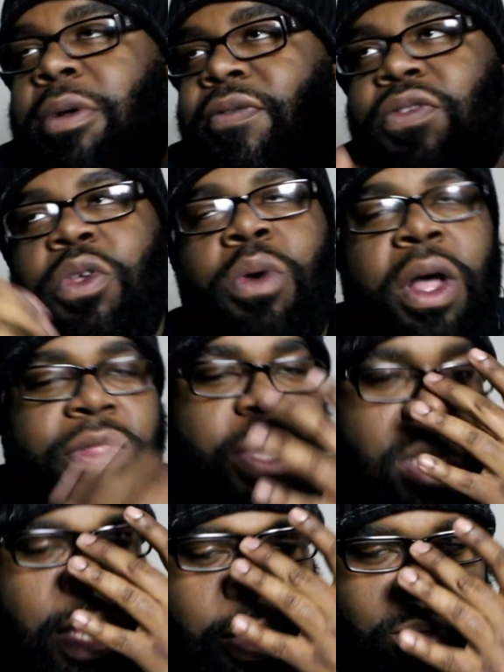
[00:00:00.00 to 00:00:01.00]
A few other
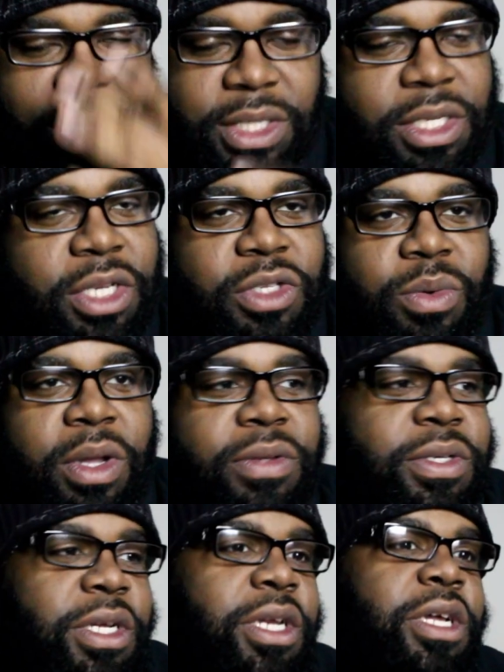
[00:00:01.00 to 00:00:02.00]
colorways of the
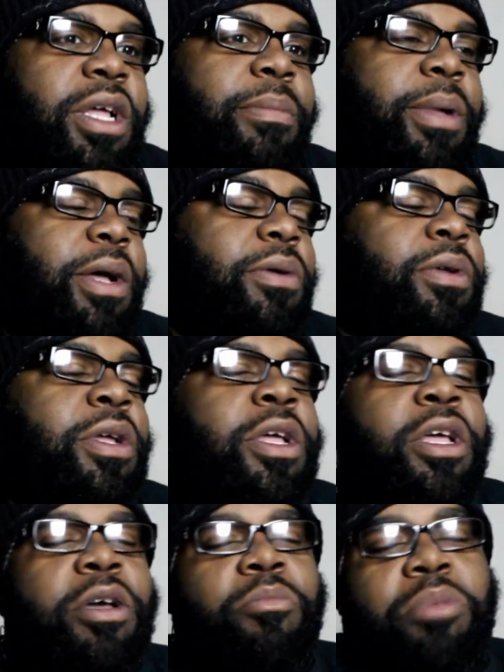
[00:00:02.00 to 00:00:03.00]
12s are going to come out
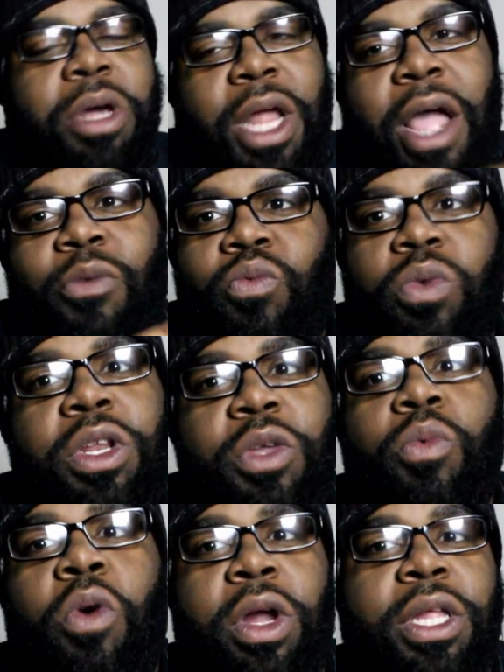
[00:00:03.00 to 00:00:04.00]
but I really
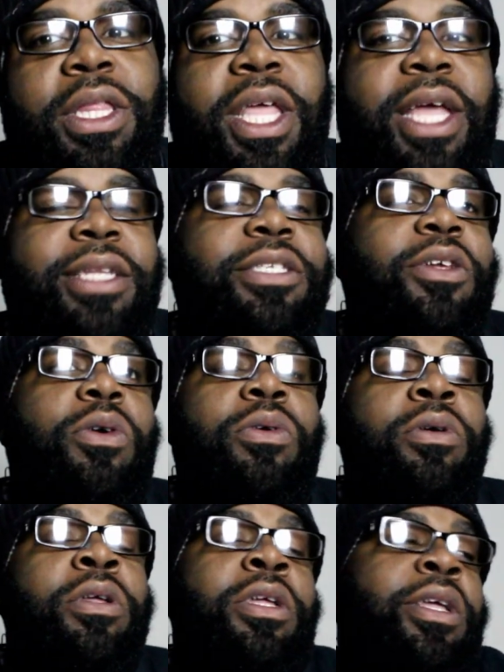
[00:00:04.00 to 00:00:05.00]
wanted that.
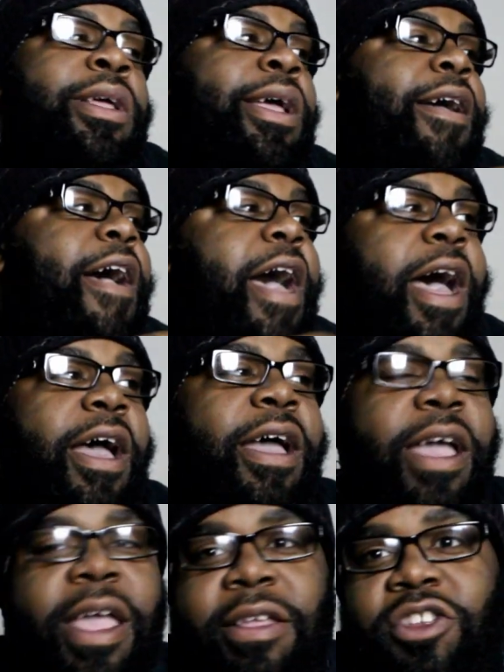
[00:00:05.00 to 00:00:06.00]
So
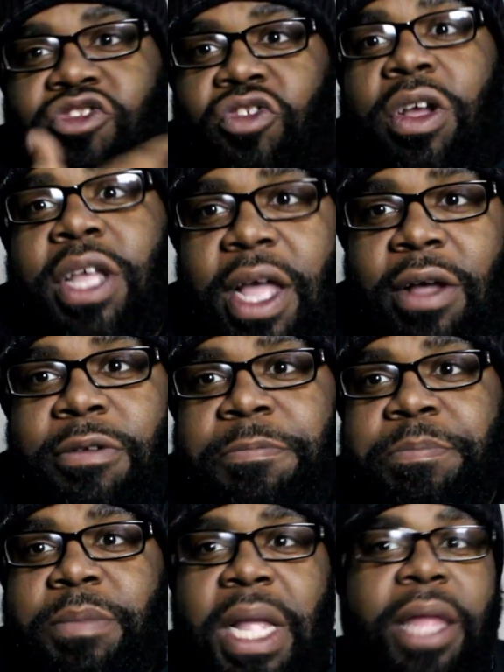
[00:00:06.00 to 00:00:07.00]
I struck
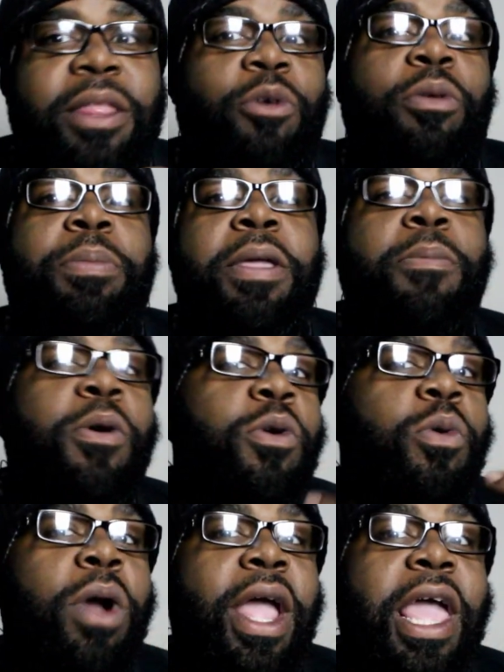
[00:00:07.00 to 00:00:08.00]
out, and there were people
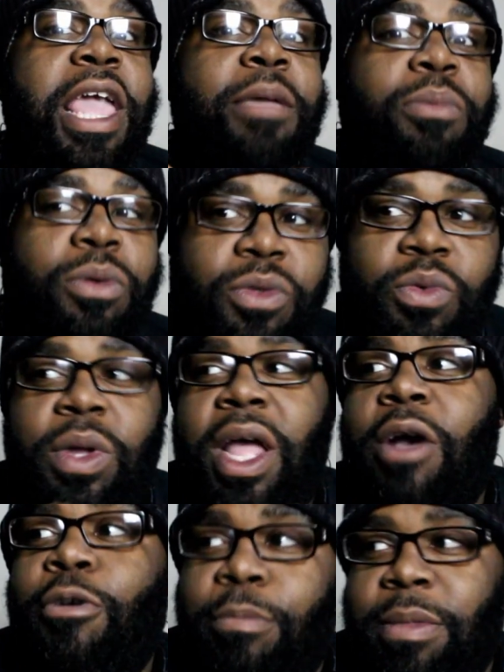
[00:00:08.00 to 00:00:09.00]
who were able to
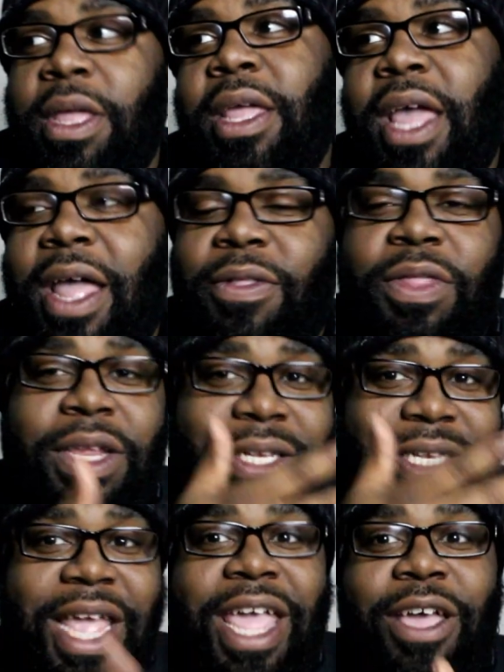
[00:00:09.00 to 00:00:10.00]
help me the
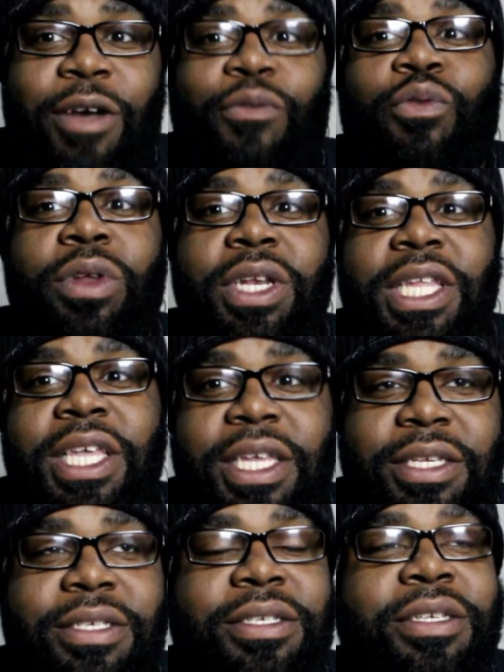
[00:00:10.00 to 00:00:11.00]
day of
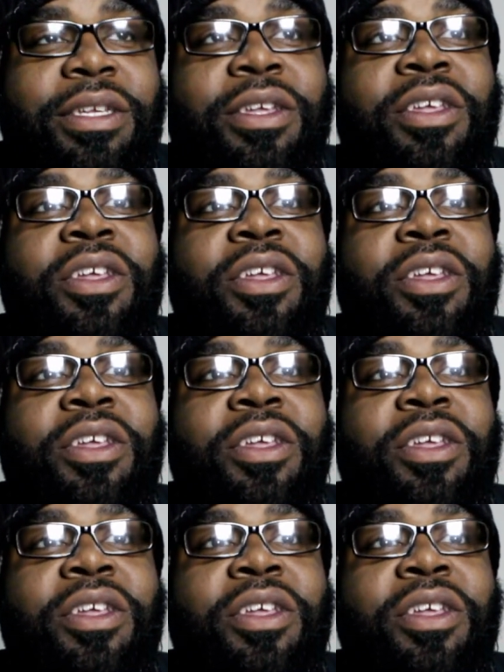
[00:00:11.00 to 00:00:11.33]
release